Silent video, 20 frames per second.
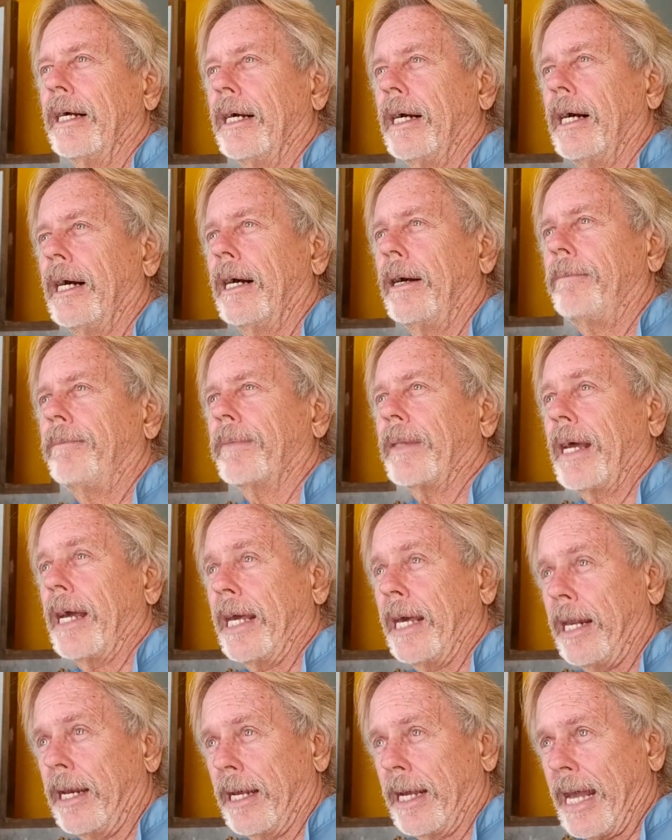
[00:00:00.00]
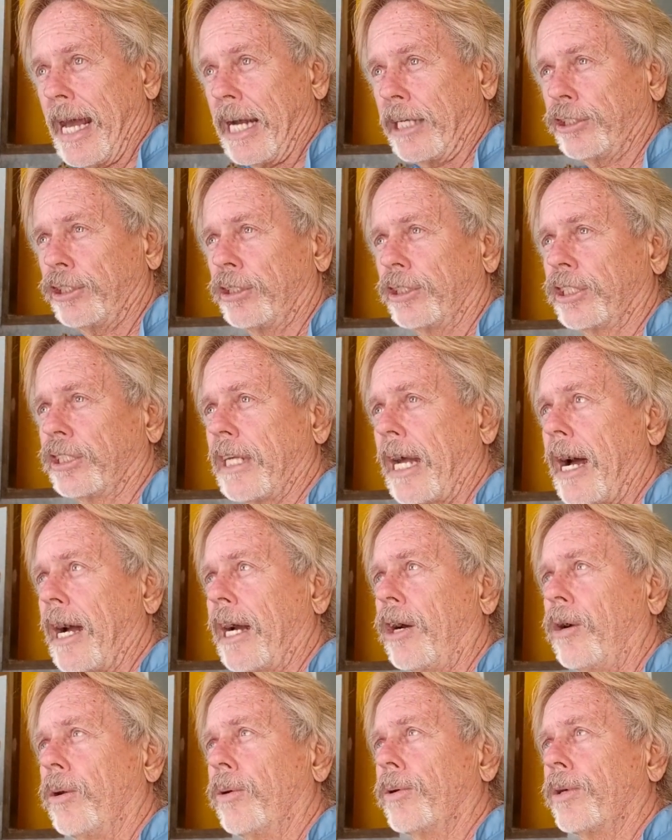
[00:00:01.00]
I had an actual
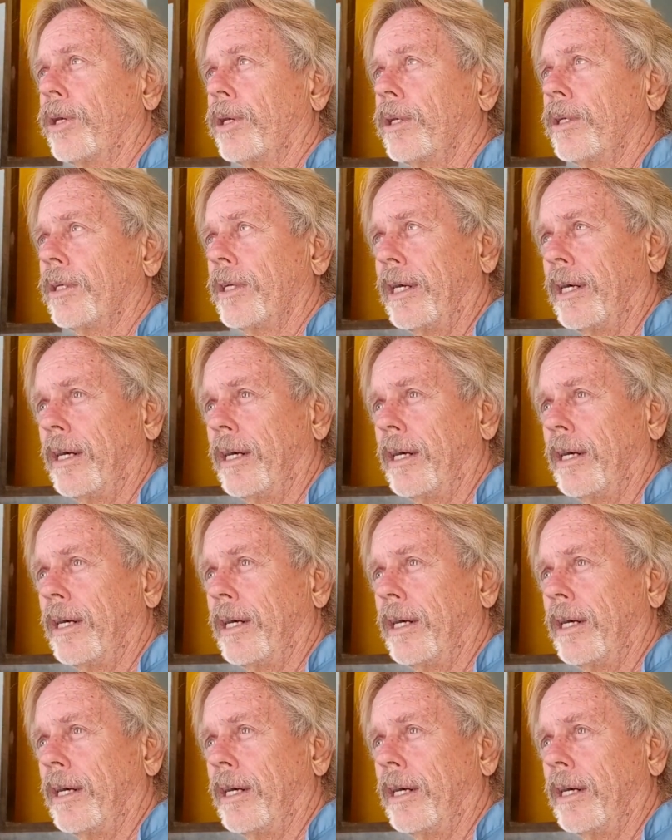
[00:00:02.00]
stockholder,